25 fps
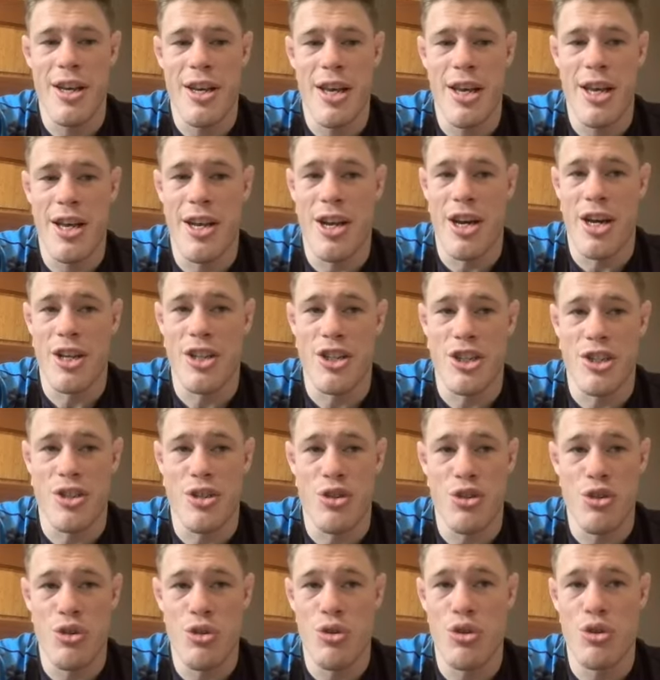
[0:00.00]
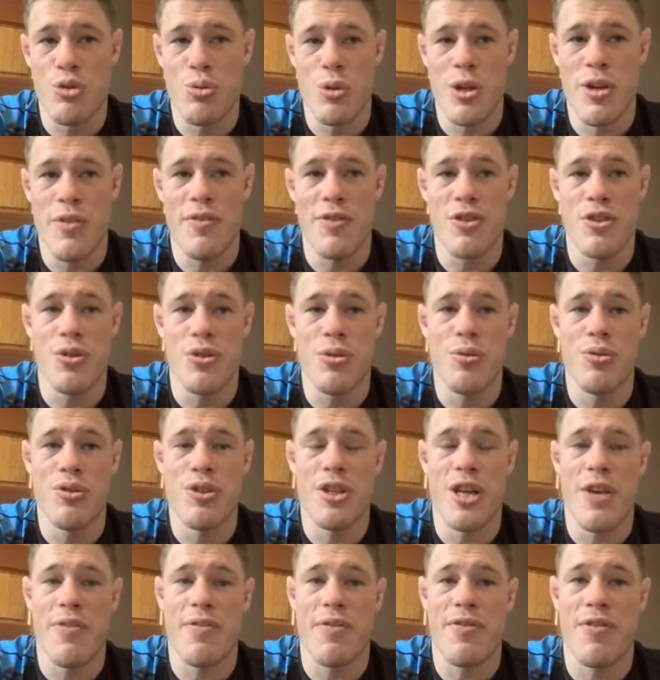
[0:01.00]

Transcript: And I just use whatever tools I have